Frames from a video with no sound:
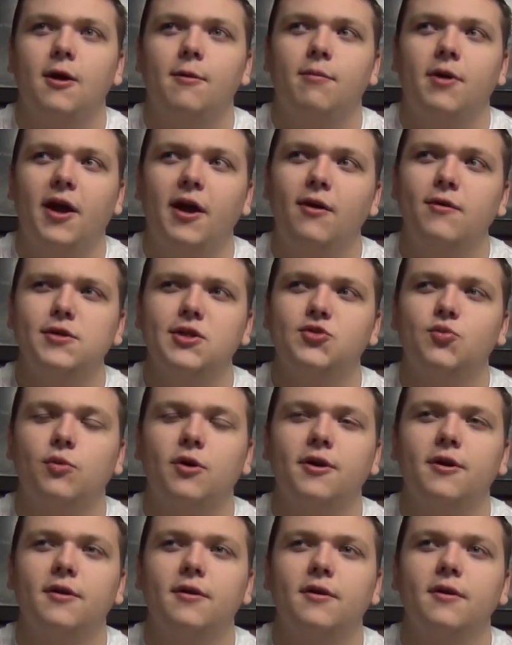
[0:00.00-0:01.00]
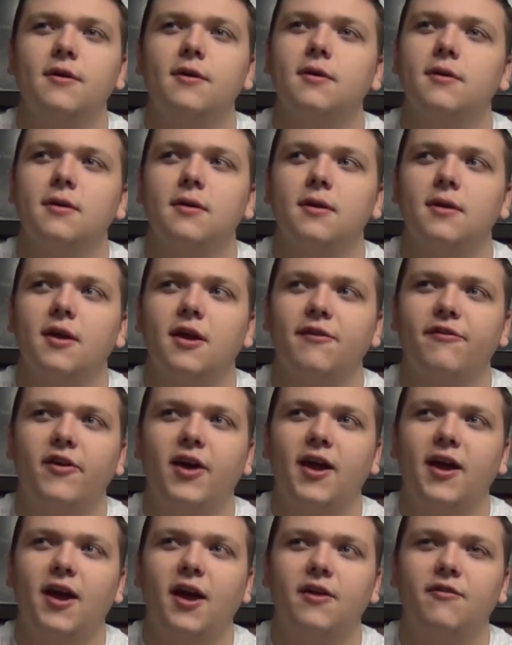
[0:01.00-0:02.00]
but I always wonder if
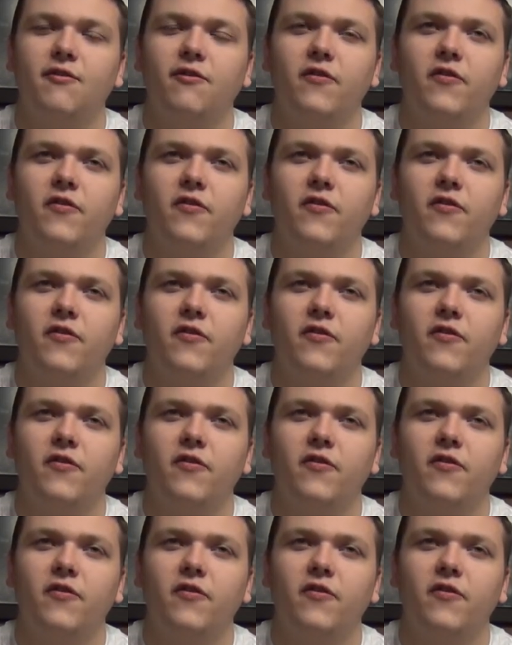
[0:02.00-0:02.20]
I had